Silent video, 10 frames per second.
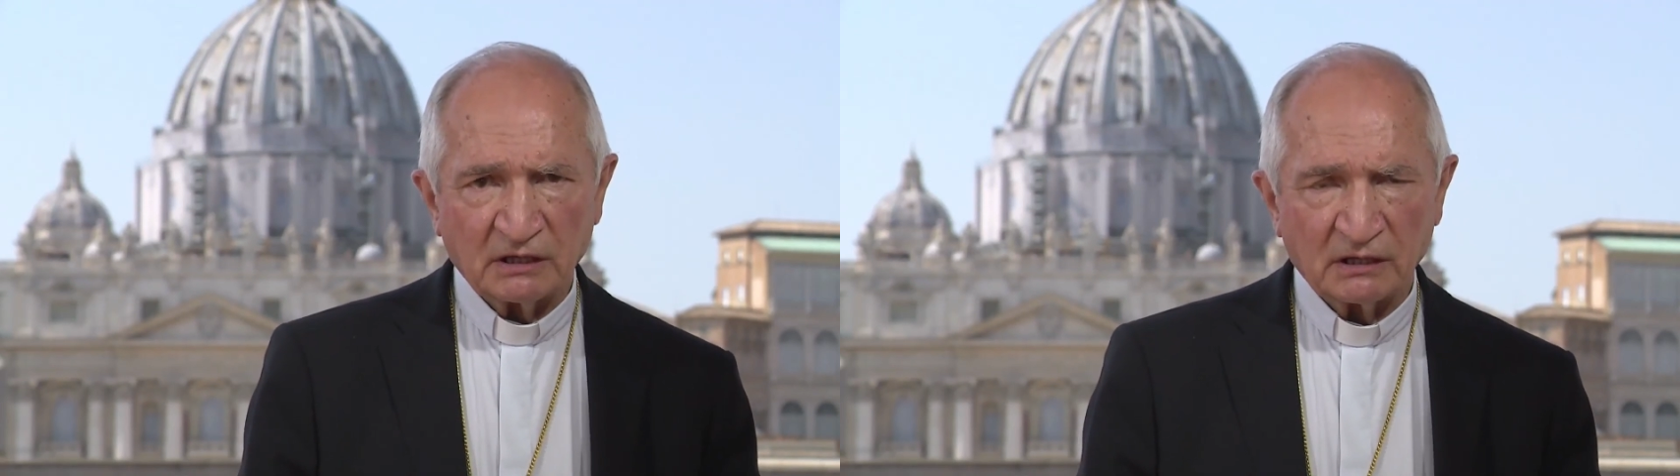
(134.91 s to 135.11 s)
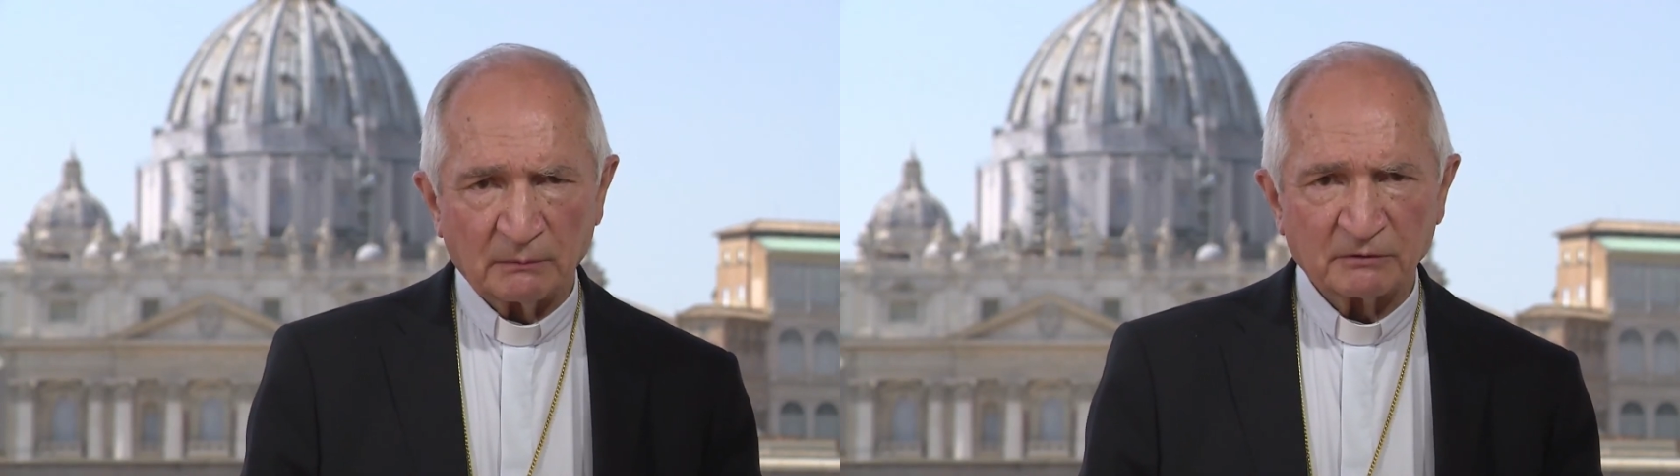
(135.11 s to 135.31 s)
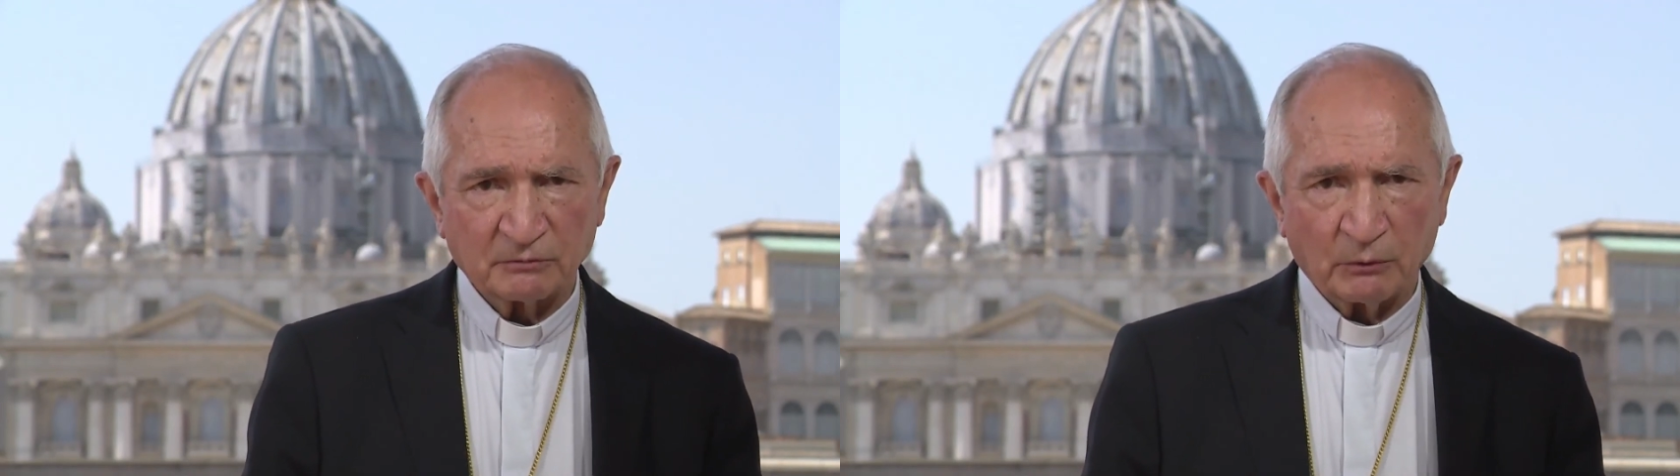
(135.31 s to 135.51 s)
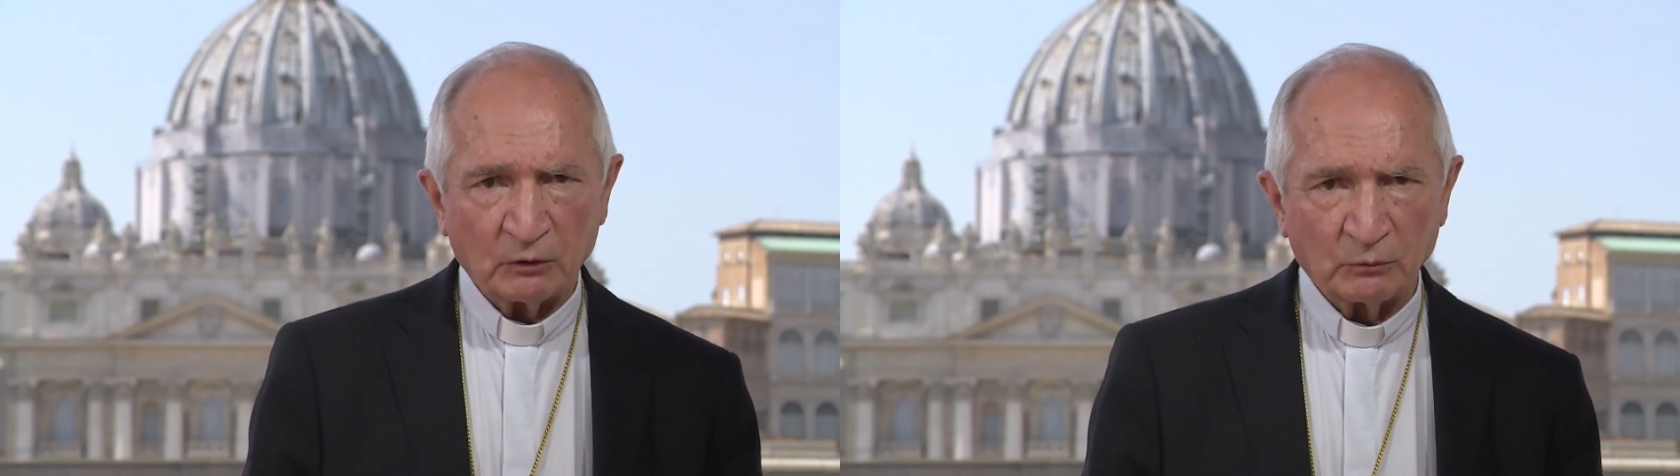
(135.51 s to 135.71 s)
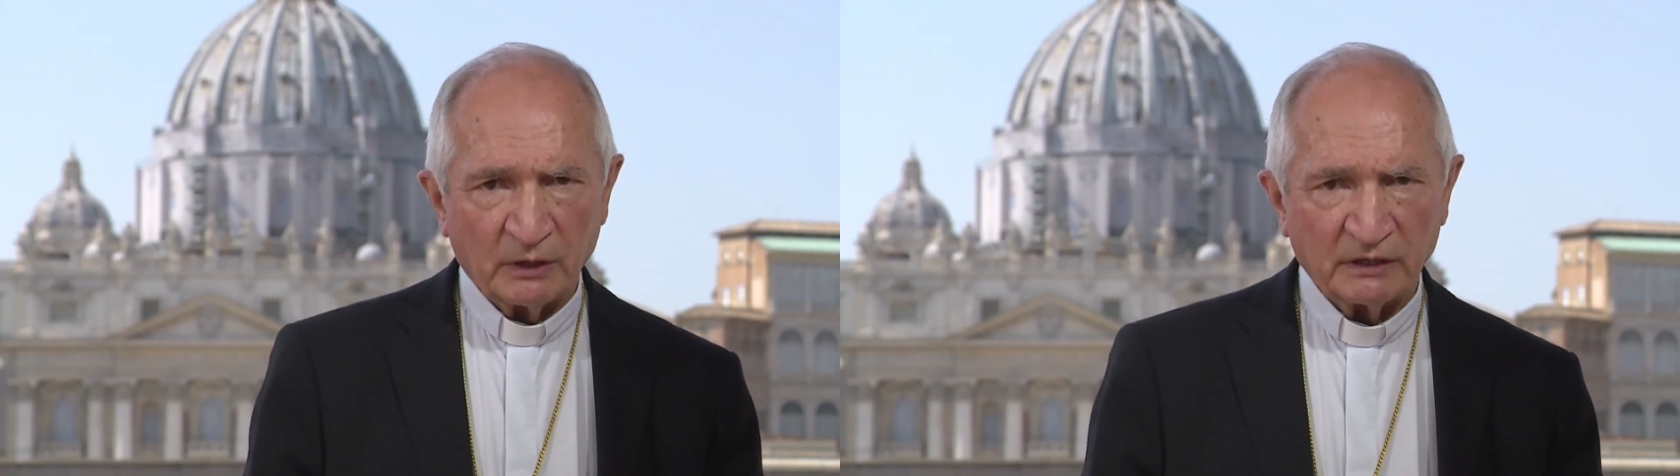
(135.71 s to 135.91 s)
in a
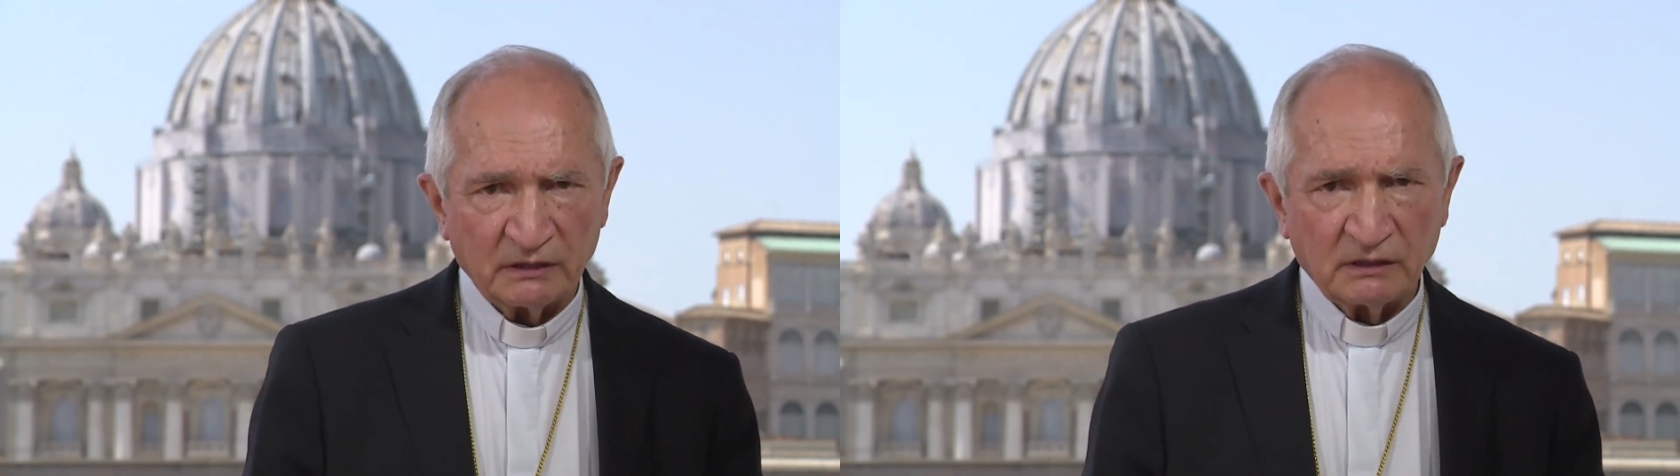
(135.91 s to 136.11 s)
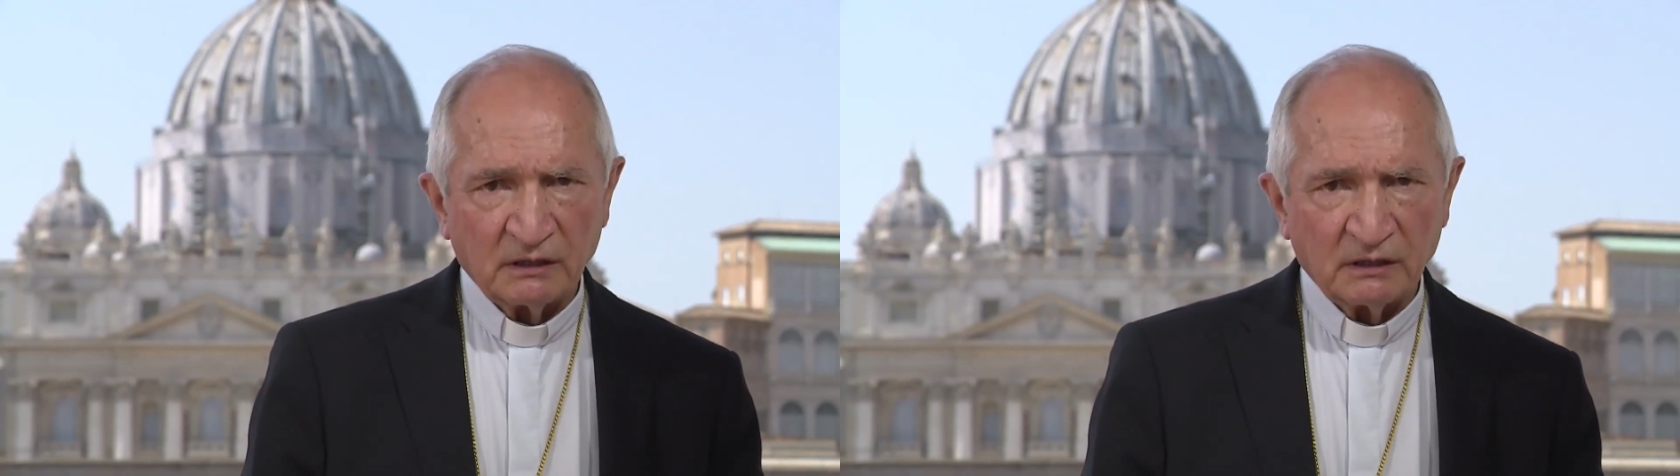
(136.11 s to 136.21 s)
small way